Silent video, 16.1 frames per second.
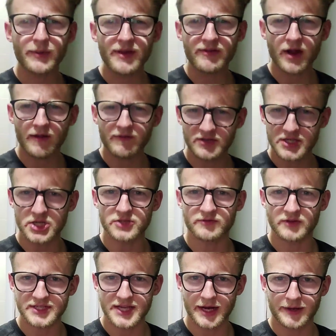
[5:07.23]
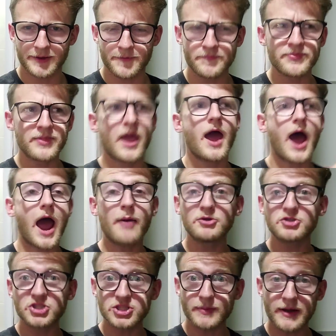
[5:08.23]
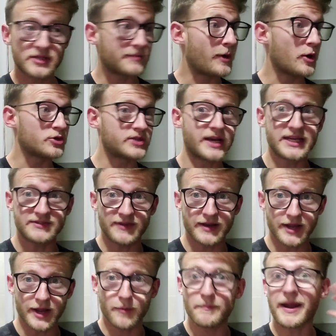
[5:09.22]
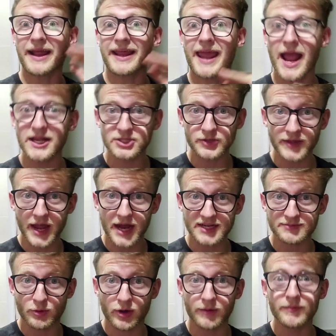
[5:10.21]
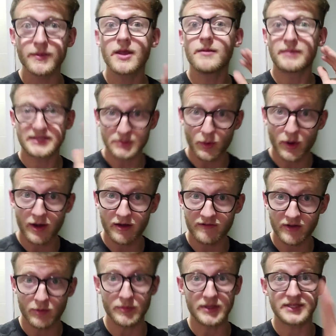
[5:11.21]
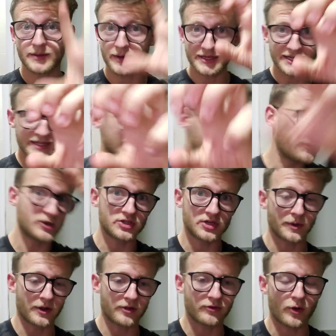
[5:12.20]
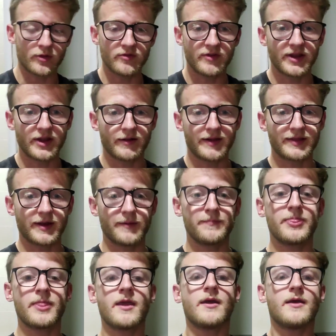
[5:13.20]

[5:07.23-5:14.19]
we have a conversation for a second? I was just about to post today's video, but I canceled the export because I wanted to film this. I'm going to take this footage, I'm going to throw it in the video right there.